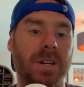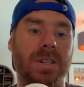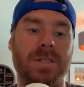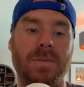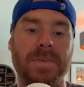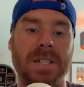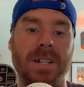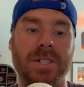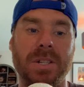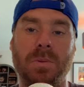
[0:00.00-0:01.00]
because obviously
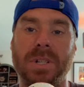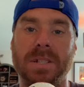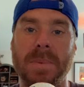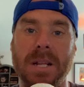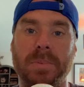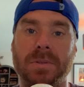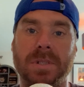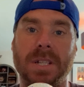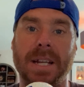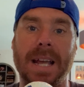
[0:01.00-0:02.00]
I do want as many balls
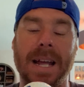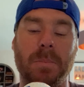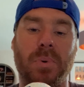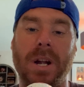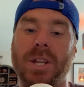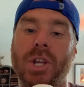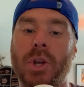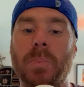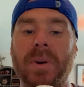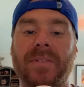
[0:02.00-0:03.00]
as I can brand
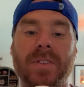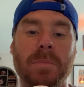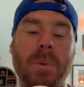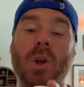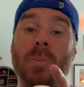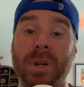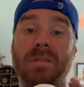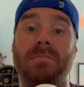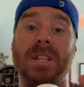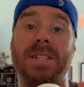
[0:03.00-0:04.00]
new, but for the
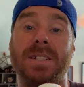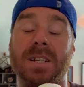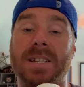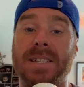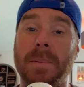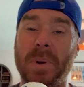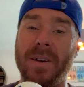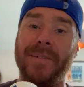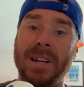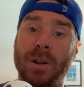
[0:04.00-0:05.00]
moment this is going to sit
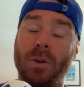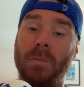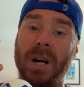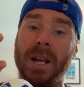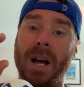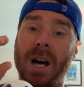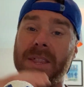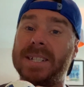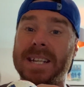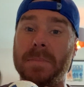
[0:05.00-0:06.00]
perfectly along my
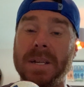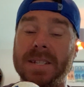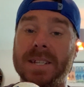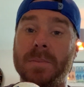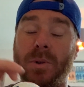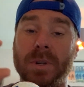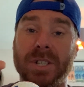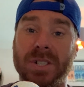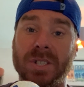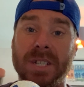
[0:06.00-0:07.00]
other TPC ball, which
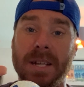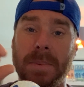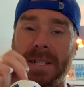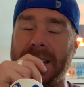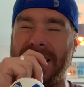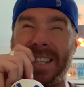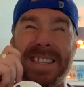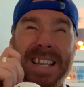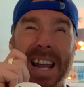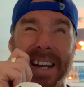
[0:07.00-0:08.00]
is just TPC, and I
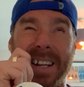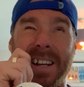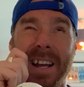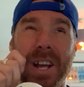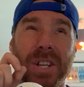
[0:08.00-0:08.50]
think